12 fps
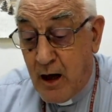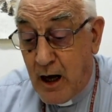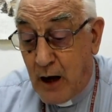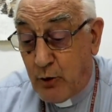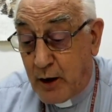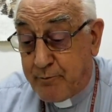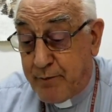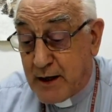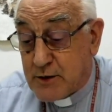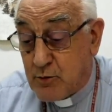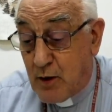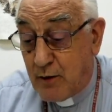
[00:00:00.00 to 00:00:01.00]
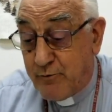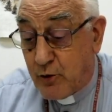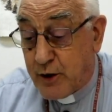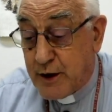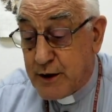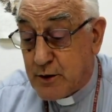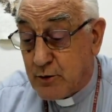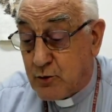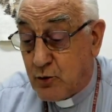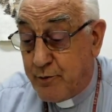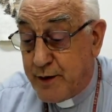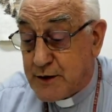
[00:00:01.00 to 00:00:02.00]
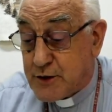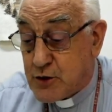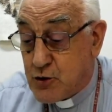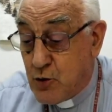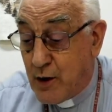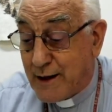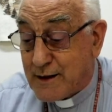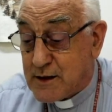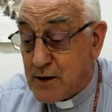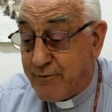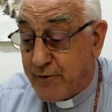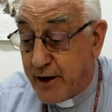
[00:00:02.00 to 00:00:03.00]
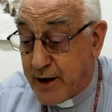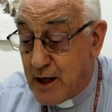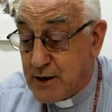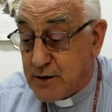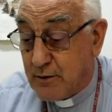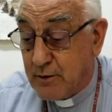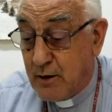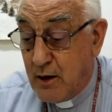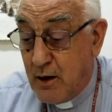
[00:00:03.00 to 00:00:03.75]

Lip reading: our personal vocation to be stewards of creation,